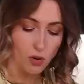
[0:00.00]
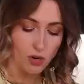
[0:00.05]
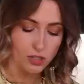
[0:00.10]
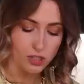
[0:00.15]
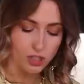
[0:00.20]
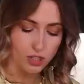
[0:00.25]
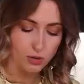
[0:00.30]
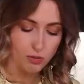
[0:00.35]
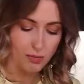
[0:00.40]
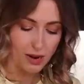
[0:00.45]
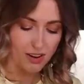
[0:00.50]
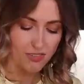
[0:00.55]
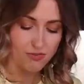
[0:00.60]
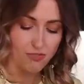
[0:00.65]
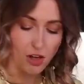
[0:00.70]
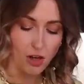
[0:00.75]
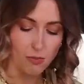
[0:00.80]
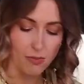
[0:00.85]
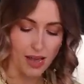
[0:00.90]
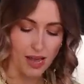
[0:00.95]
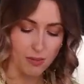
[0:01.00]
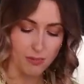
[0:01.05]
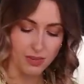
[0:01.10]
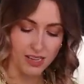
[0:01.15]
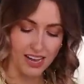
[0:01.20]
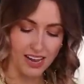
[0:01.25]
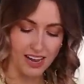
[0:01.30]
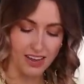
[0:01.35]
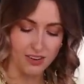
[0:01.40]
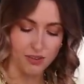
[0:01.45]
or do my fallback
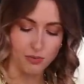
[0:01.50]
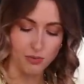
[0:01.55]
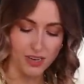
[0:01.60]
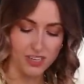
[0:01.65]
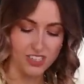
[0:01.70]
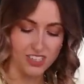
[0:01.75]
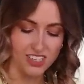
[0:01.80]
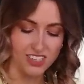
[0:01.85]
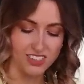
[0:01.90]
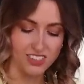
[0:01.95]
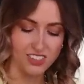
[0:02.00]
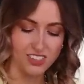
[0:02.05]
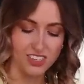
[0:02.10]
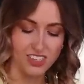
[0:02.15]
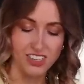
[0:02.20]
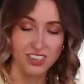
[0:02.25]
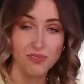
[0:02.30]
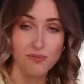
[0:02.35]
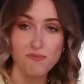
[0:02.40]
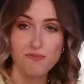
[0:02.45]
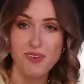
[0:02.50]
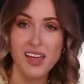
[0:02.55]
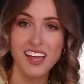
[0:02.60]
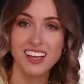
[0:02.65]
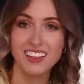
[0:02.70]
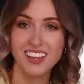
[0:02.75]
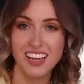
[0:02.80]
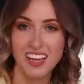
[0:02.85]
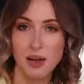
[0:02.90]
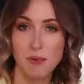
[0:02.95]
plan, which is to
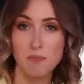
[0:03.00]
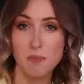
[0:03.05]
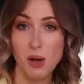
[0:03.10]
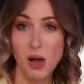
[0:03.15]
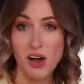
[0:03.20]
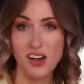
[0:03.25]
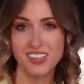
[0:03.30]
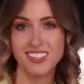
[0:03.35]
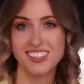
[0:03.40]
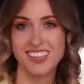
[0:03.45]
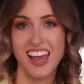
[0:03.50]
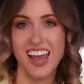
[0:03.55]
make like a box